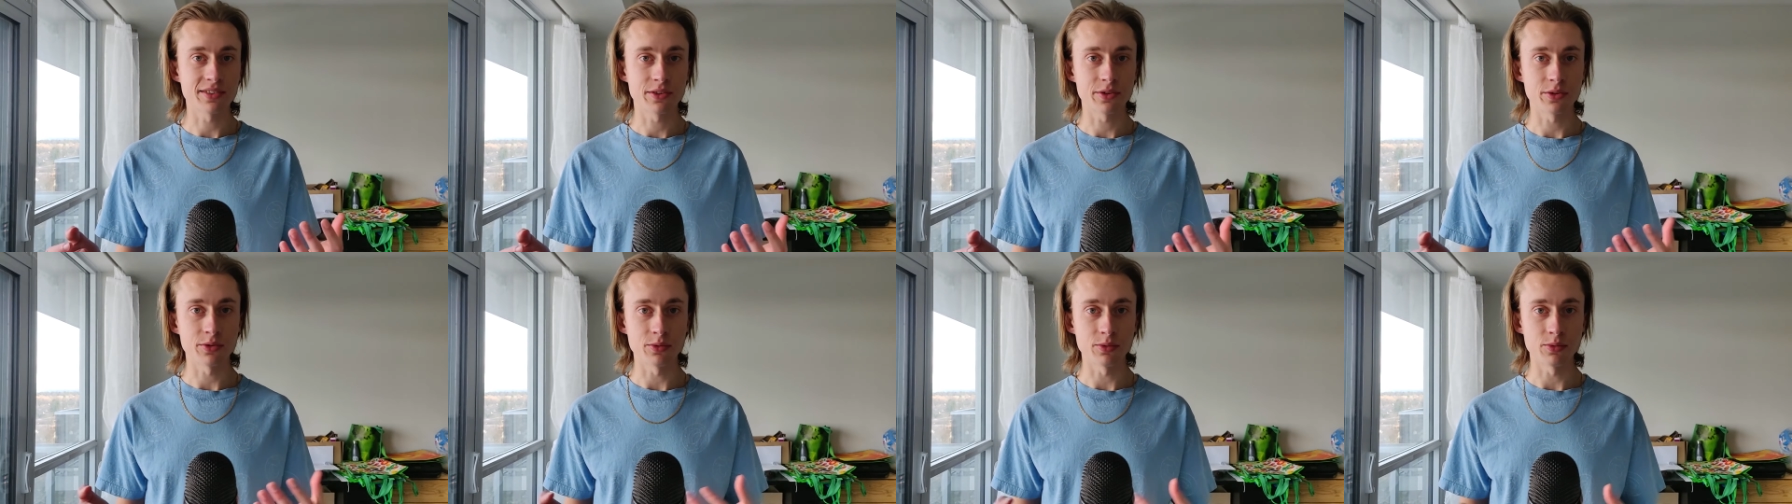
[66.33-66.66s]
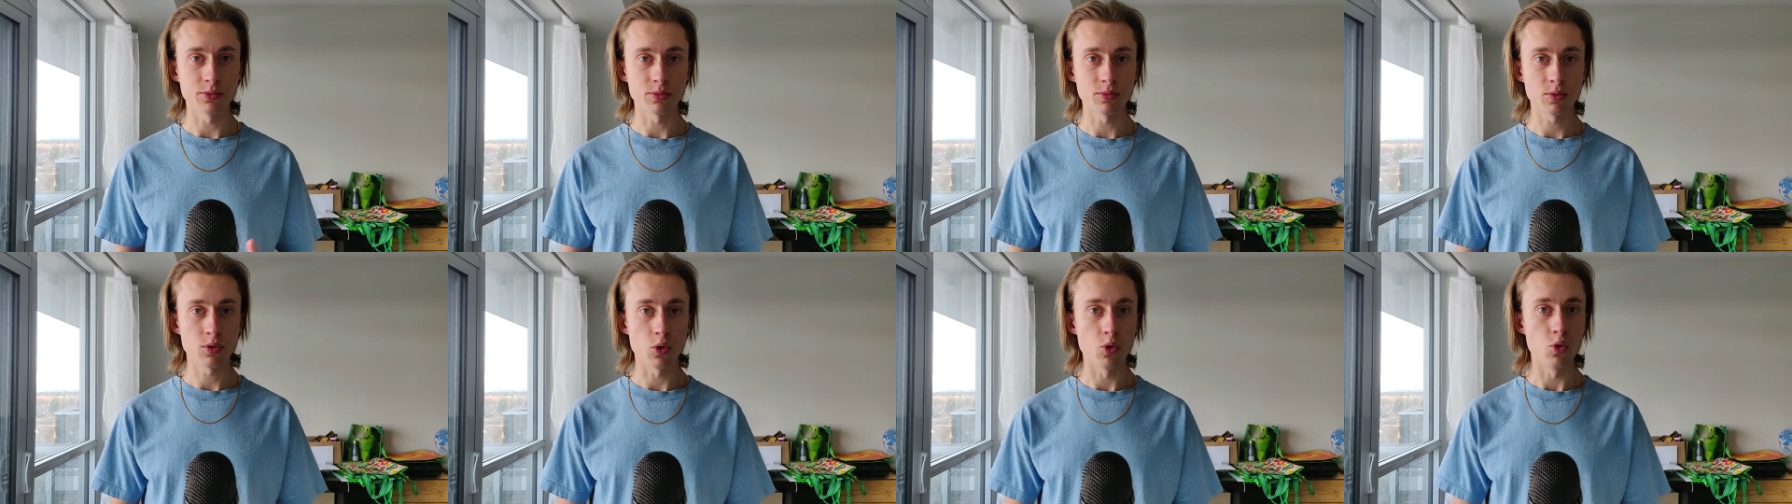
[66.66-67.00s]
to
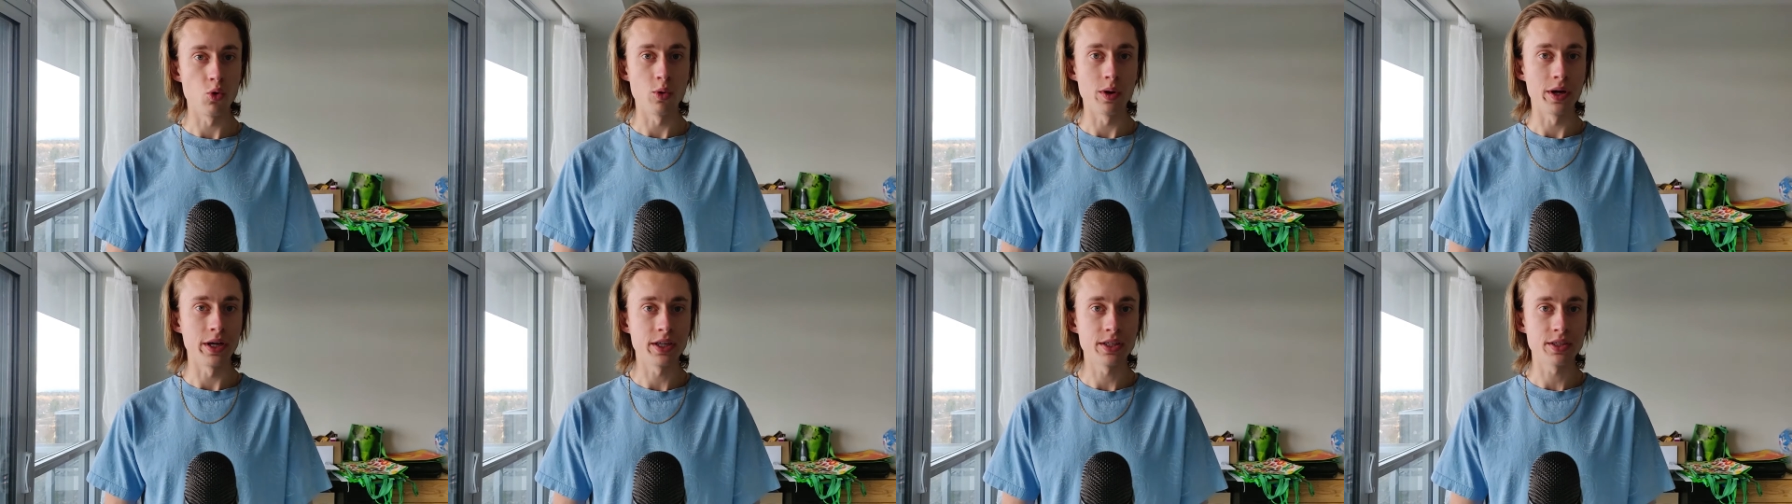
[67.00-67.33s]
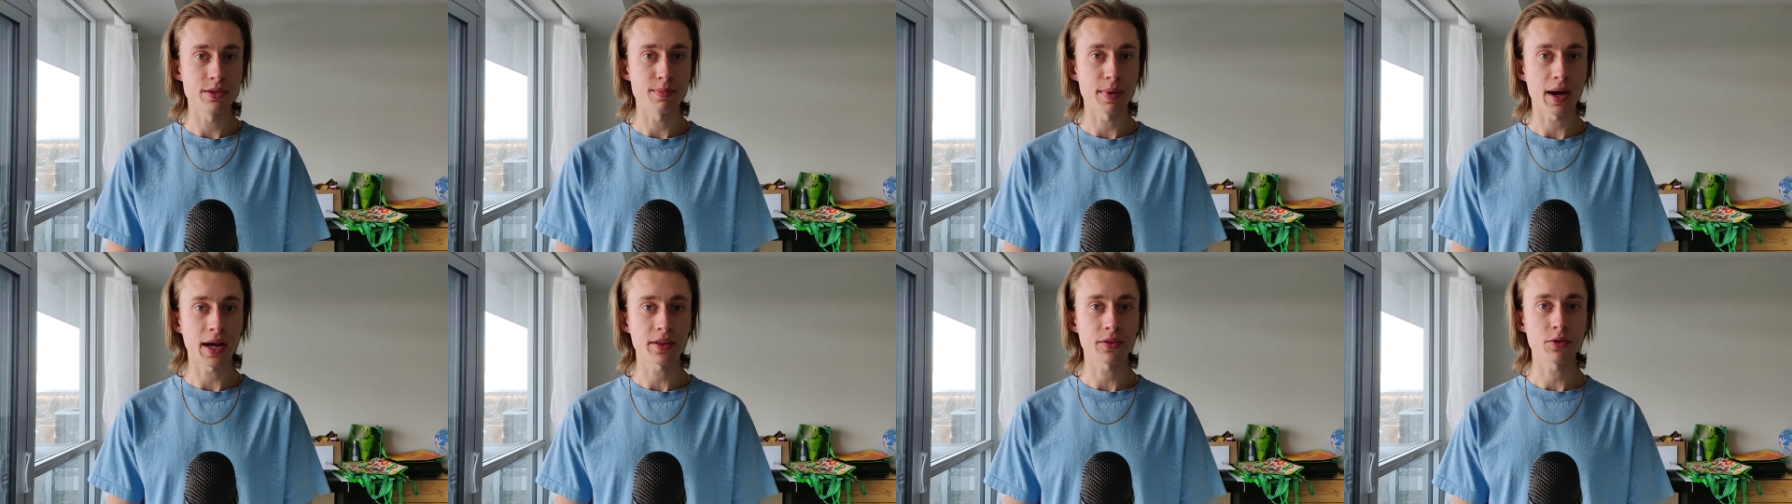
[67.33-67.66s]
who is
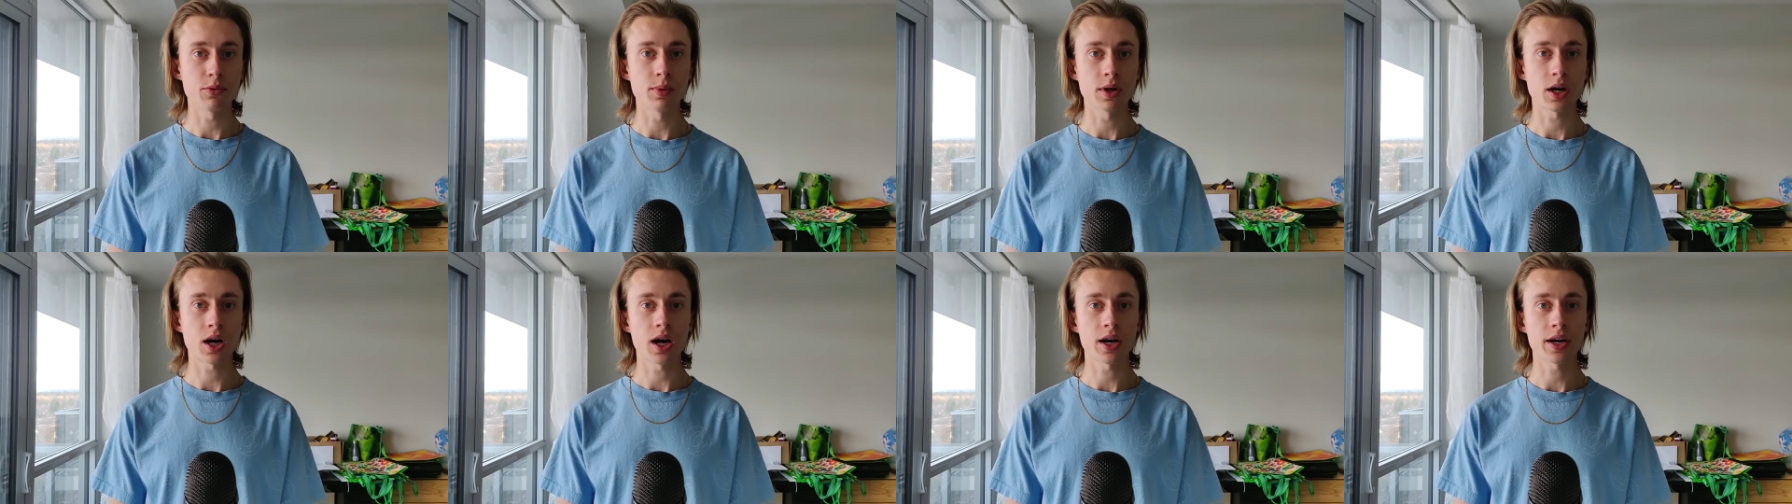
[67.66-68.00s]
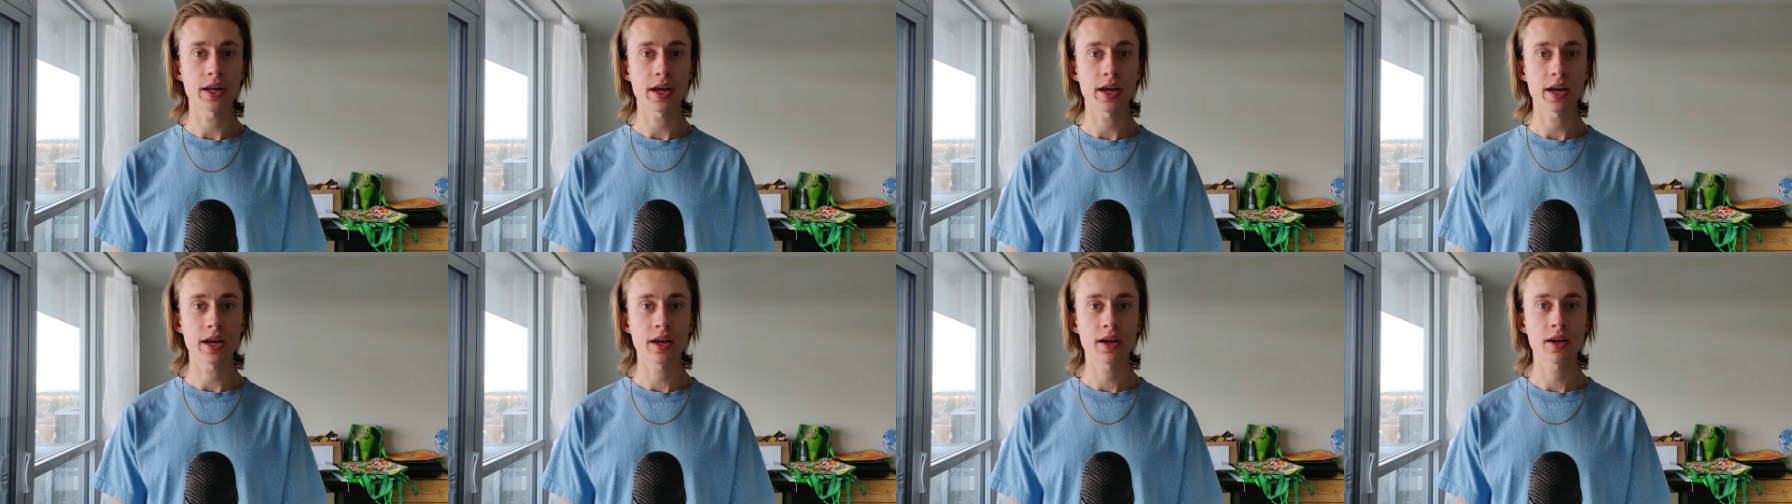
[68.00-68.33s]
Matthew
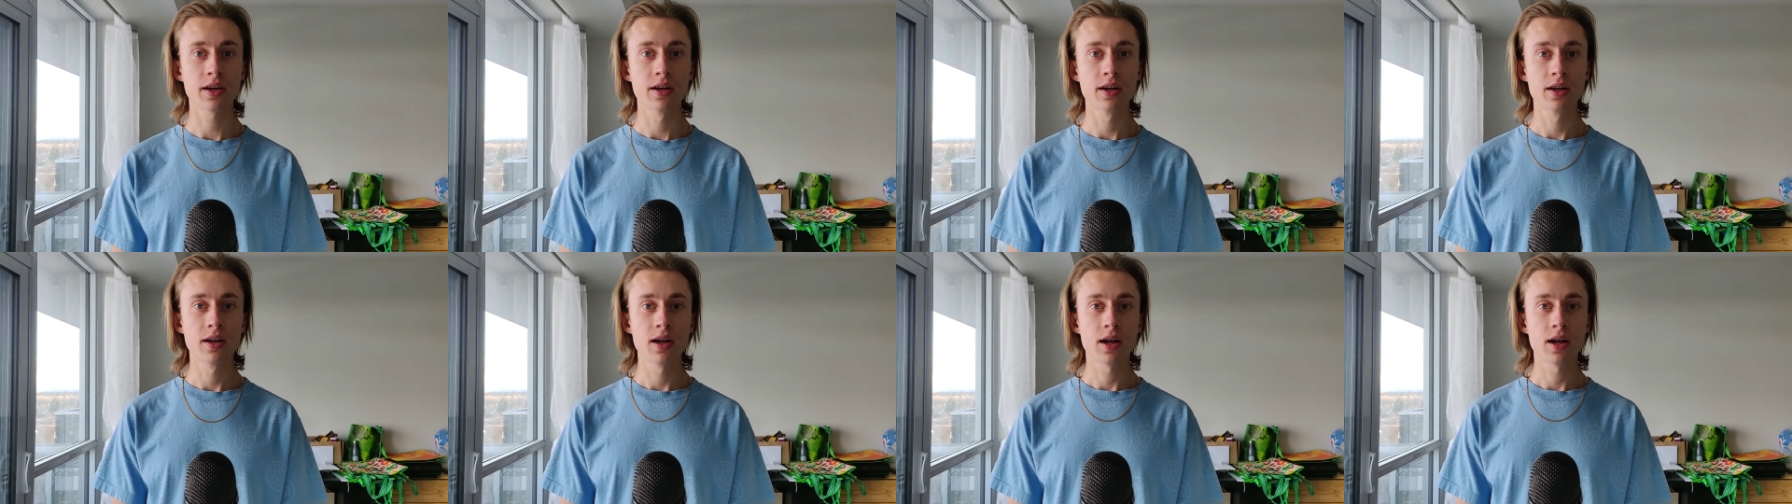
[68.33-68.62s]
McConaughey,